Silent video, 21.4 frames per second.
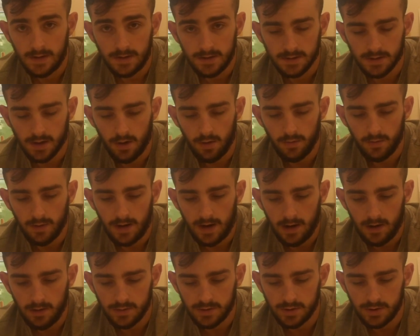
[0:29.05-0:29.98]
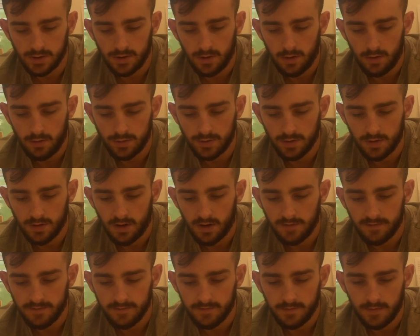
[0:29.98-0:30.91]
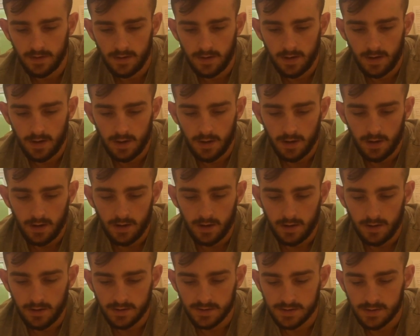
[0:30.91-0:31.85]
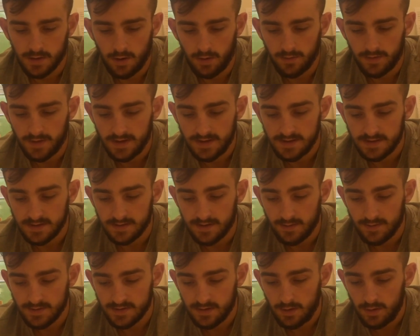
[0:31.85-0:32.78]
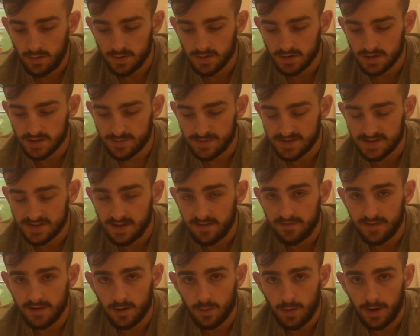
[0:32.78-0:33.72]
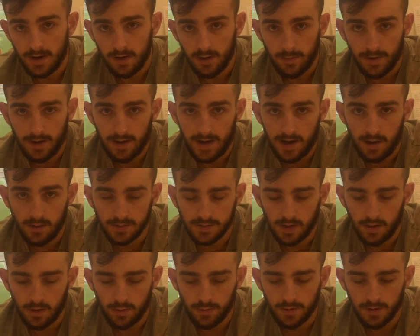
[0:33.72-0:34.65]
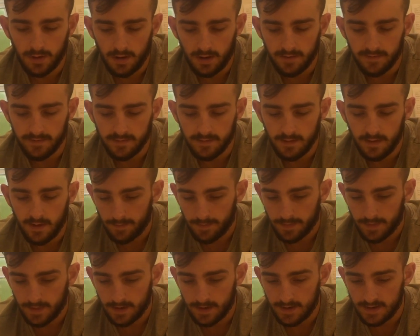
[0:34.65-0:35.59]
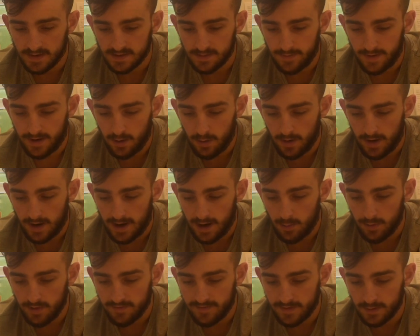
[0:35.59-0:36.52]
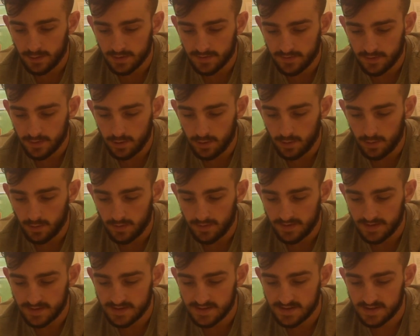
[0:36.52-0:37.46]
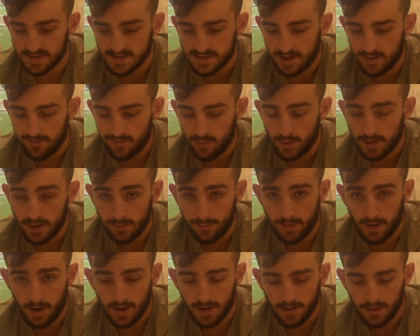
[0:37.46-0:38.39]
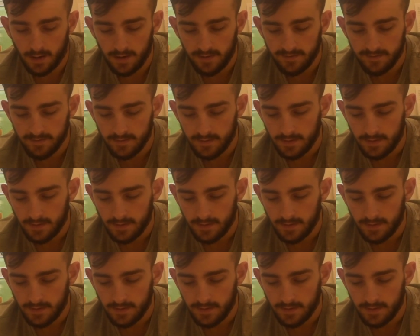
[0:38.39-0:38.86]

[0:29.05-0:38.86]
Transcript: So, how should you hold your knife? So there is no specific way about how to hold a knife. It's about how it feels for you. This is the same for when you buy a knife.